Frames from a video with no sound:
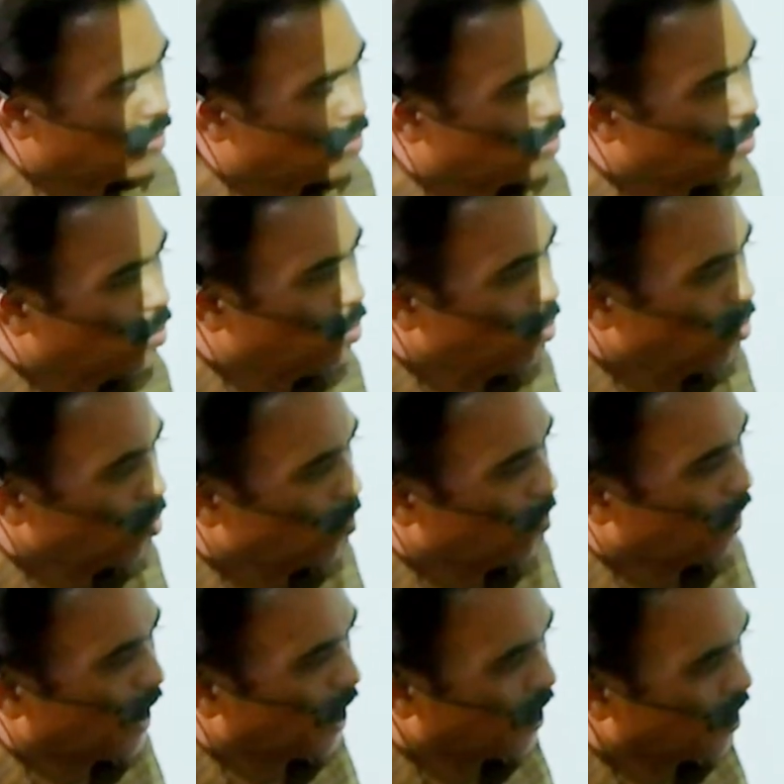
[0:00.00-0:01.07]
two
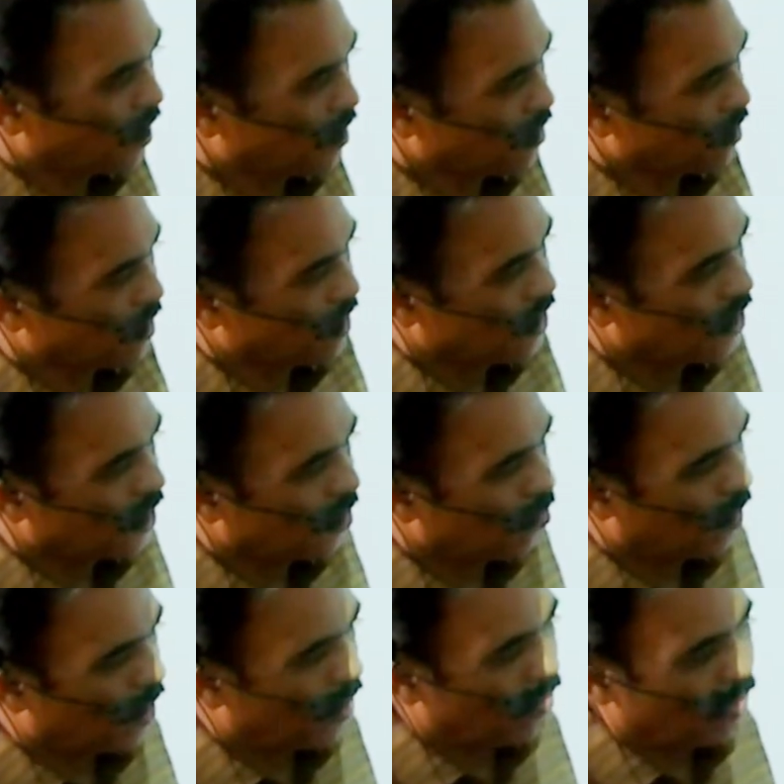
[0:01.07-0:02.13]
planar
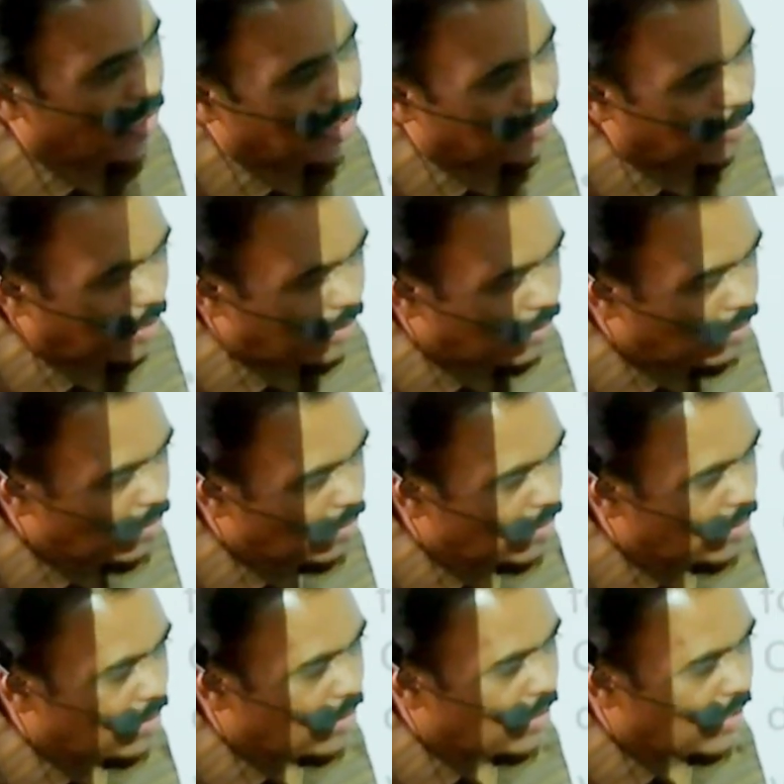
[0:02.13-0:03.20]
C5H5
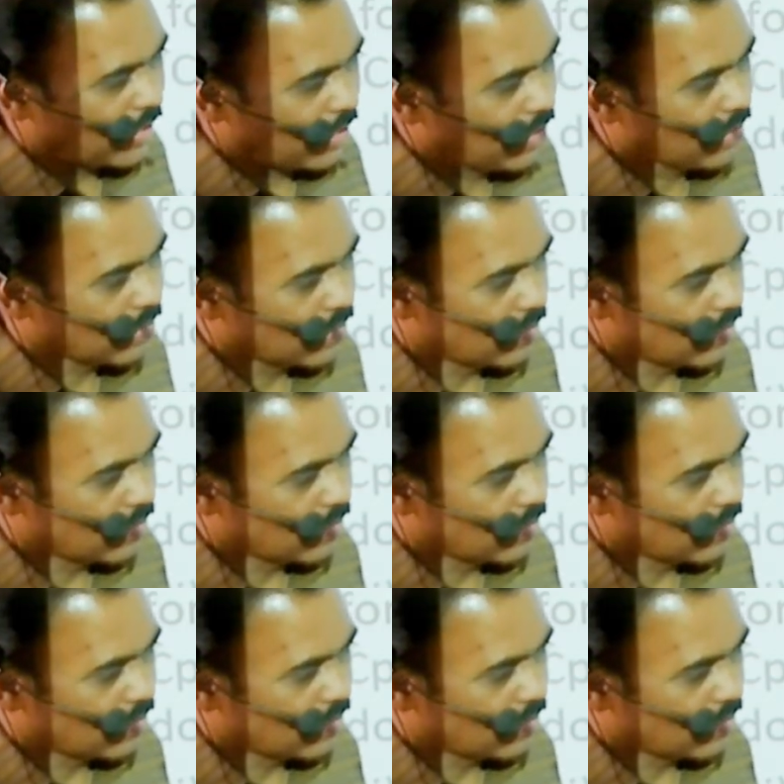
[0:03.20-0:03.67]
ring.